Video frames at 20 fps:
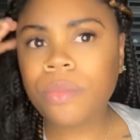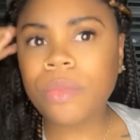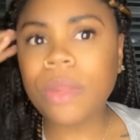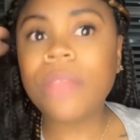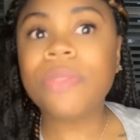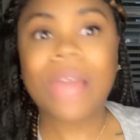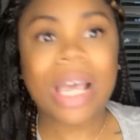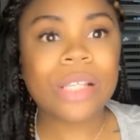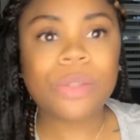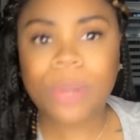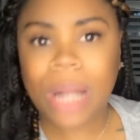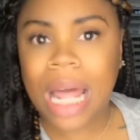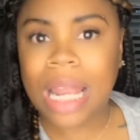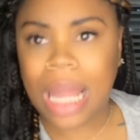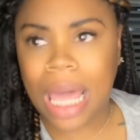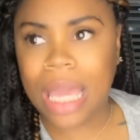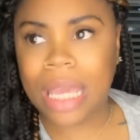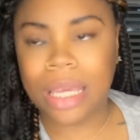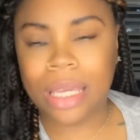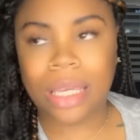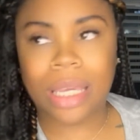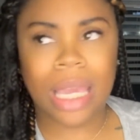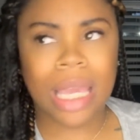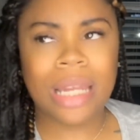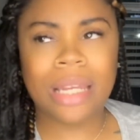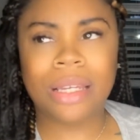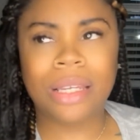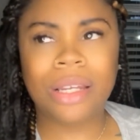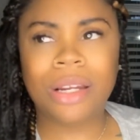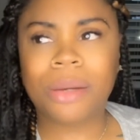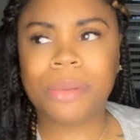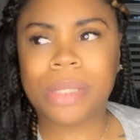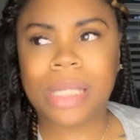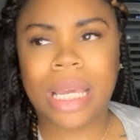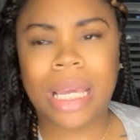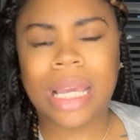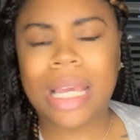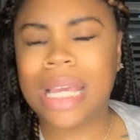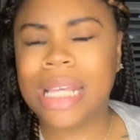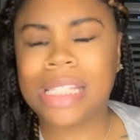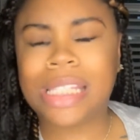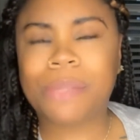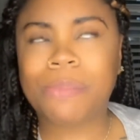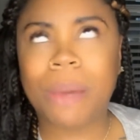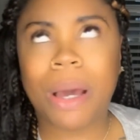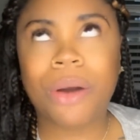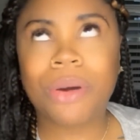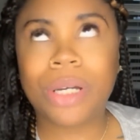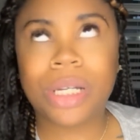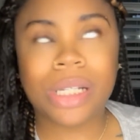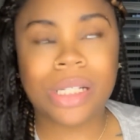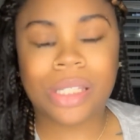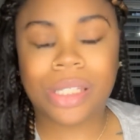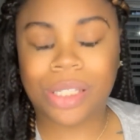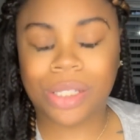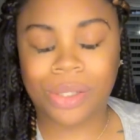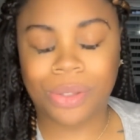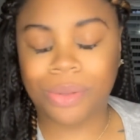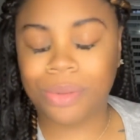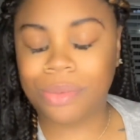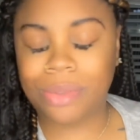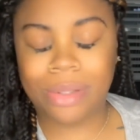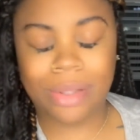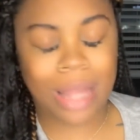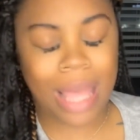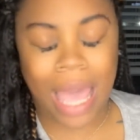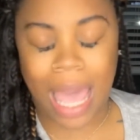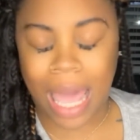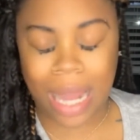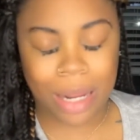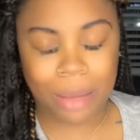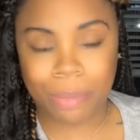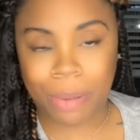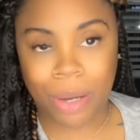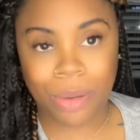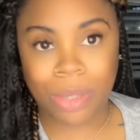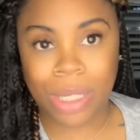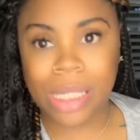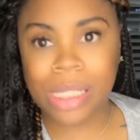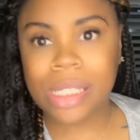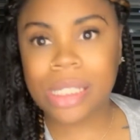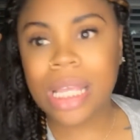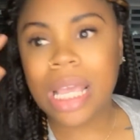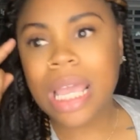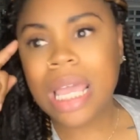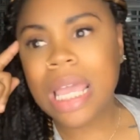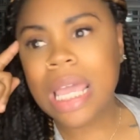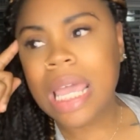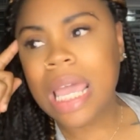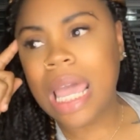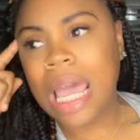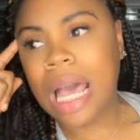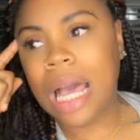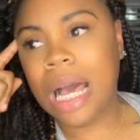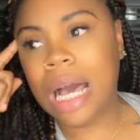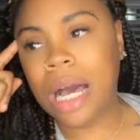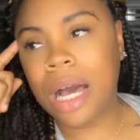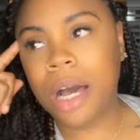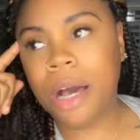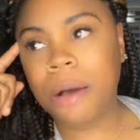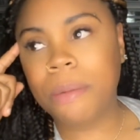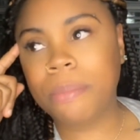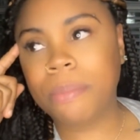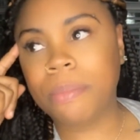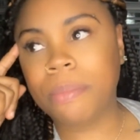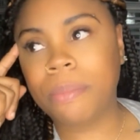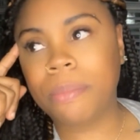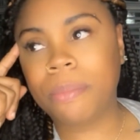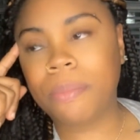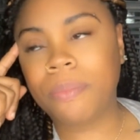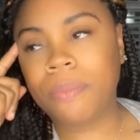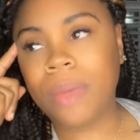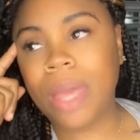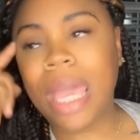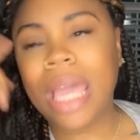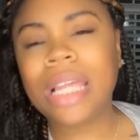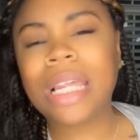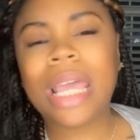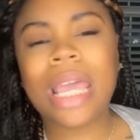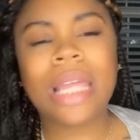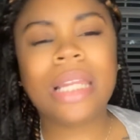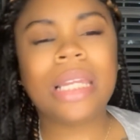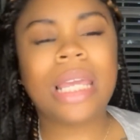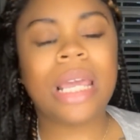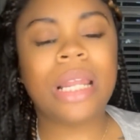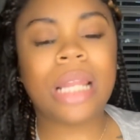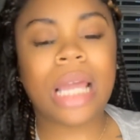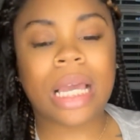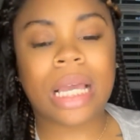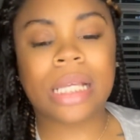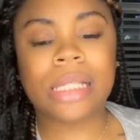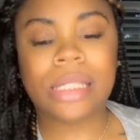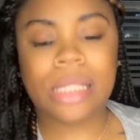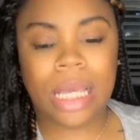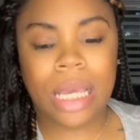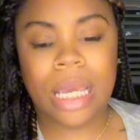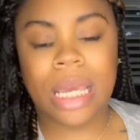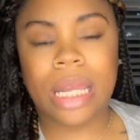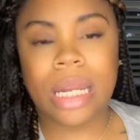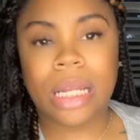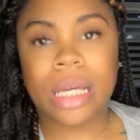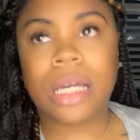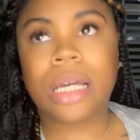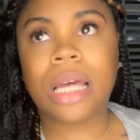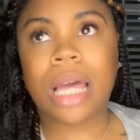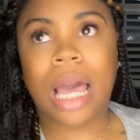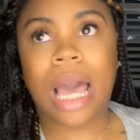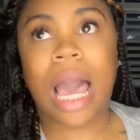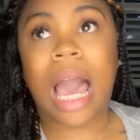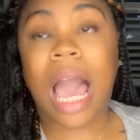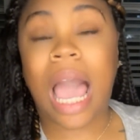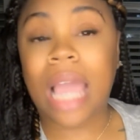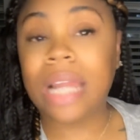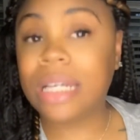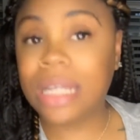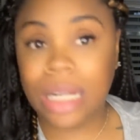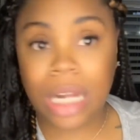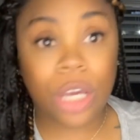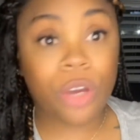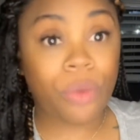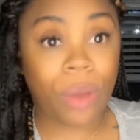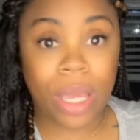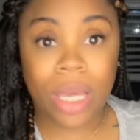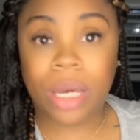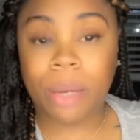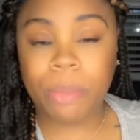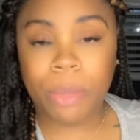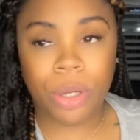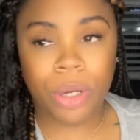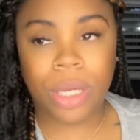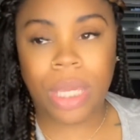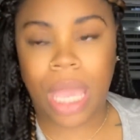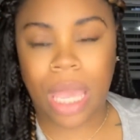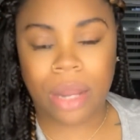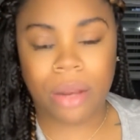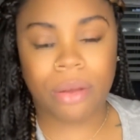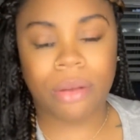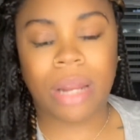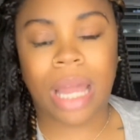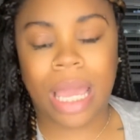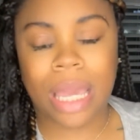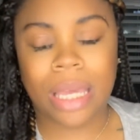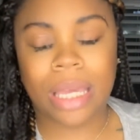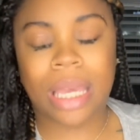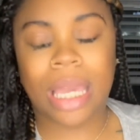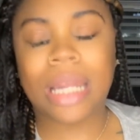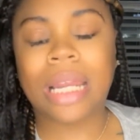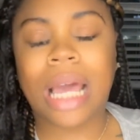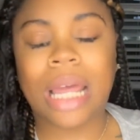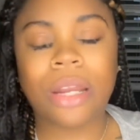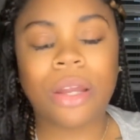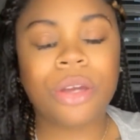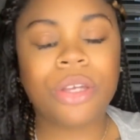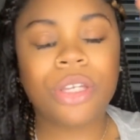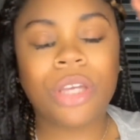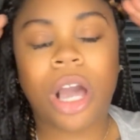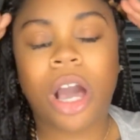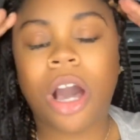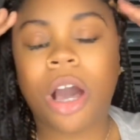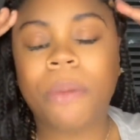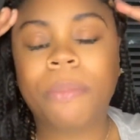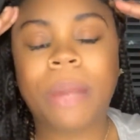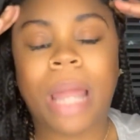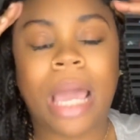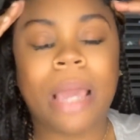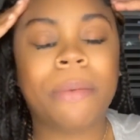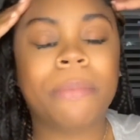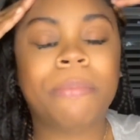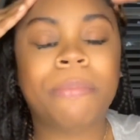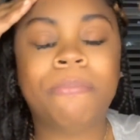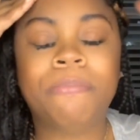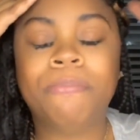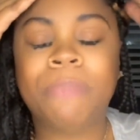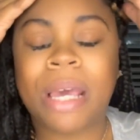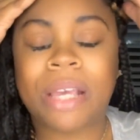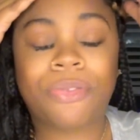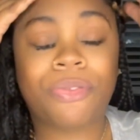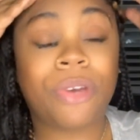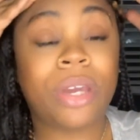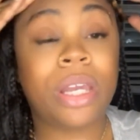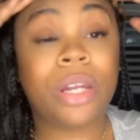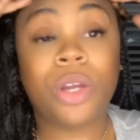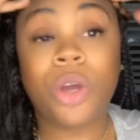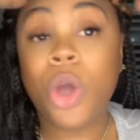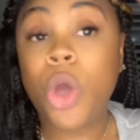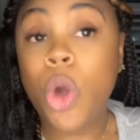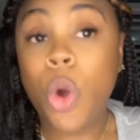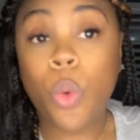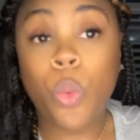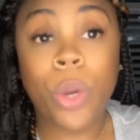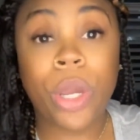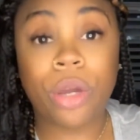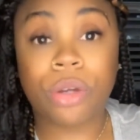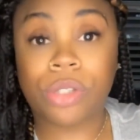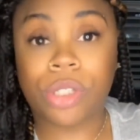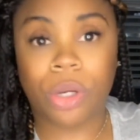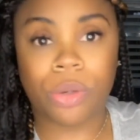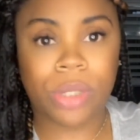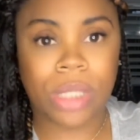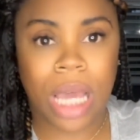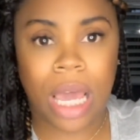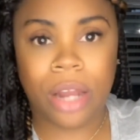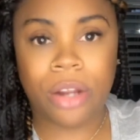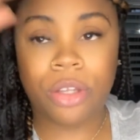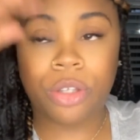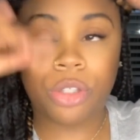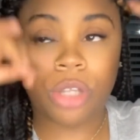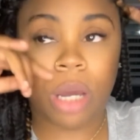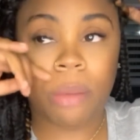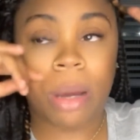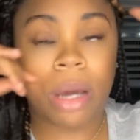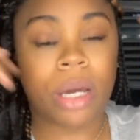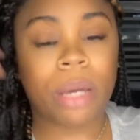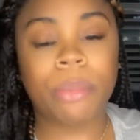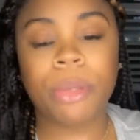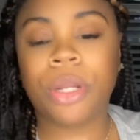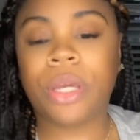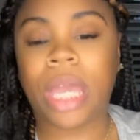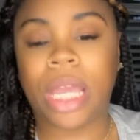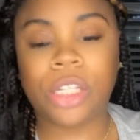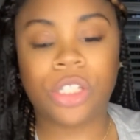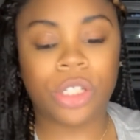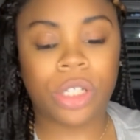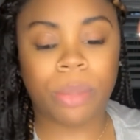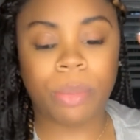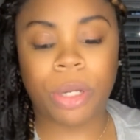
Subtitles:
That's what I like. And, you know what I'm saying? And smell good, too. Added bonus. And like I said, I need a great communicator. Like, and I know y'all, like, best friend... We are so tired of you talking about communication.